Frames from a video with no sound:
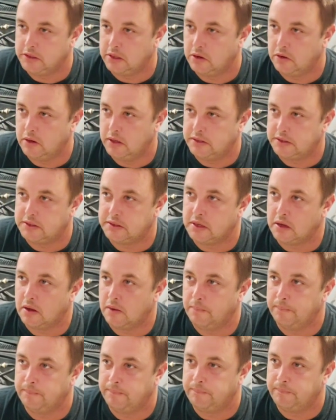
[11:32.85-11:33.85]
it's
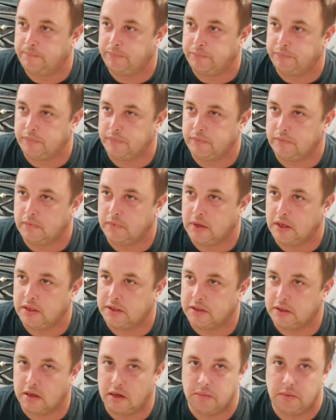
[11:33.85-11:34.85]
going
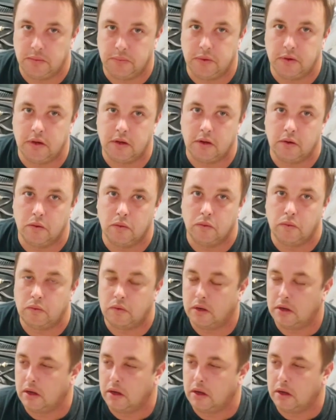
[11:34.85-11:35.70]
to be pretty cool.